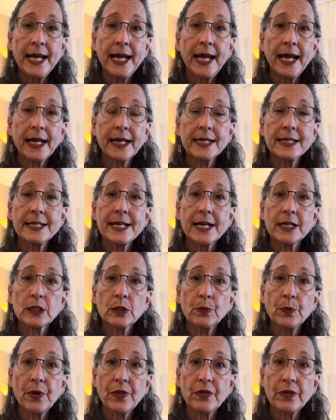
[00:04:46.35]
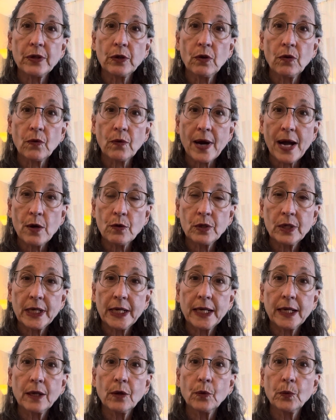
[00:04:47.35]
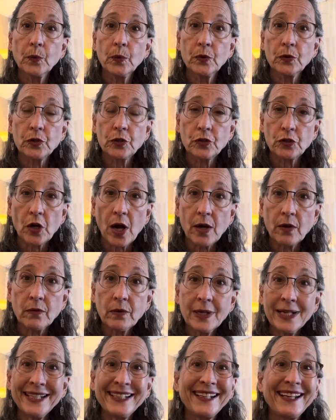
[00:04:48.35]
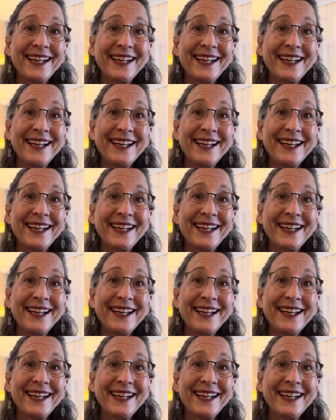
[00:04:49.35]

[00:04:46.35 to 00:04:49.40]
It connects with the grounding root chakra.